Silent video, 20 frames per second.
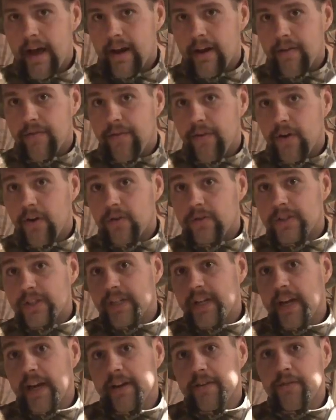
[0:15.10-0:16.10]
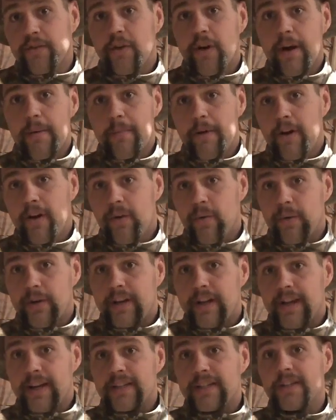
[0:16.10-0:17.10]
Howdy folks, Tex Grebner here
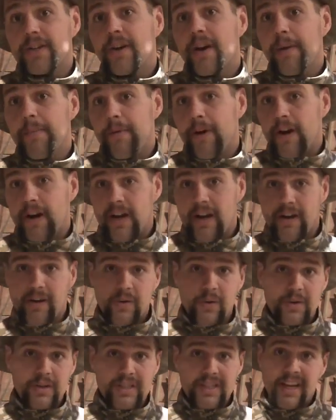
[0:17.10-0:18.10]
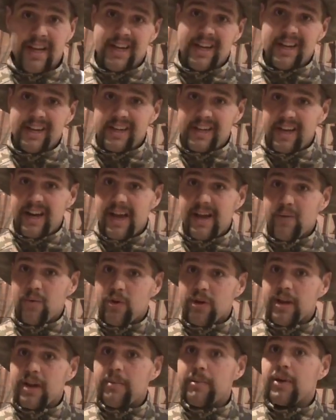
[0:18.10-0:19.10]
with Tex Grebner Outdoors. Tonight
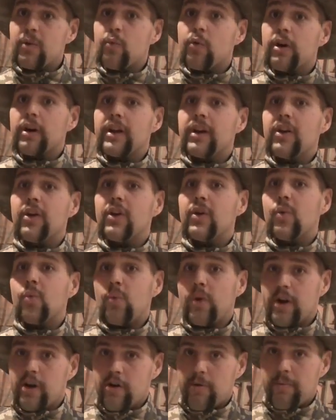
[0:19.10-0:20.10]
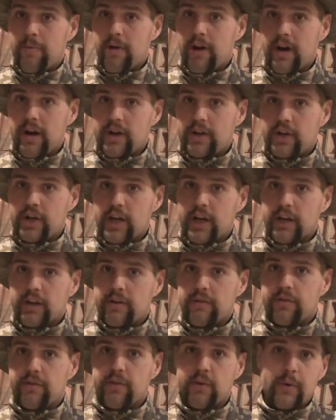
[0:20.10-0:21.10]
we're going to be working on a winter
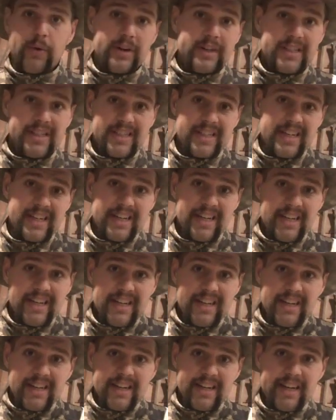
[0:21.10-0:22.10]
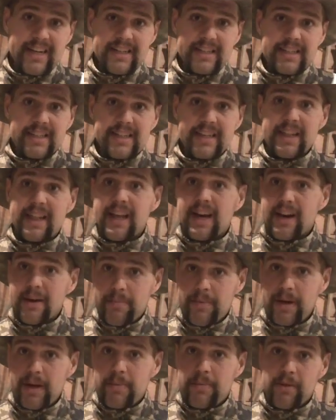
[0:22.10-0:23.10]
project of sorts. Now you see a lot
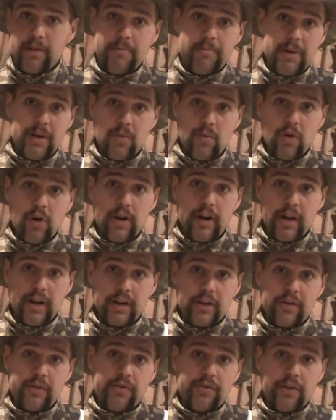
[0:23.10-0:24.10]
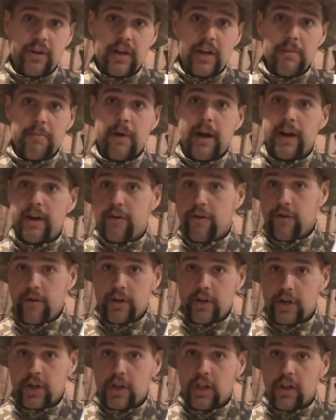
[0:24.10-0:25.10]
of people have been wanting to see my
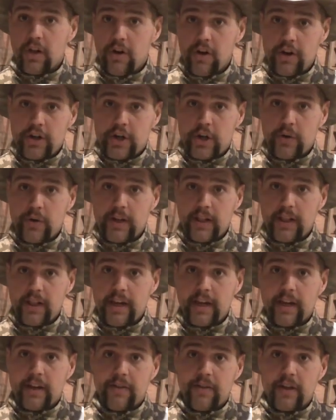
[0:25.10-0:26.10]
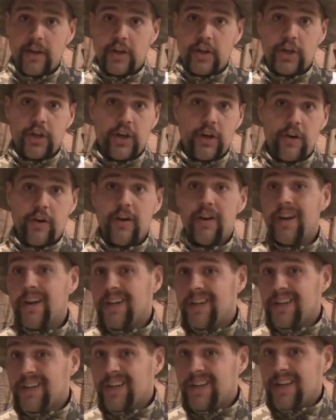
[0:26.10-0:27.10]
traditional archery league this year
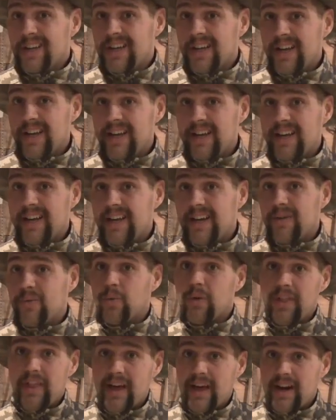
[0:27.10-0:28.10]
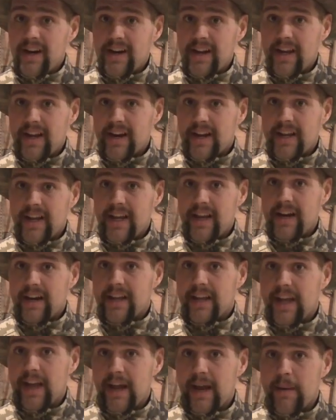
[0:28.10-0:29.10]
and without a
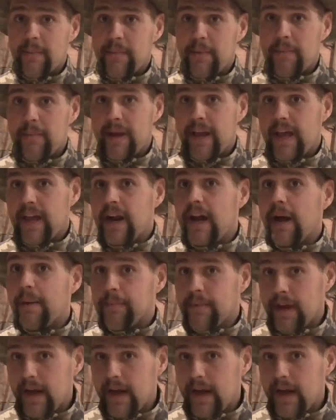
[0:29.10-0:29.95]
dedicated cameraman I'm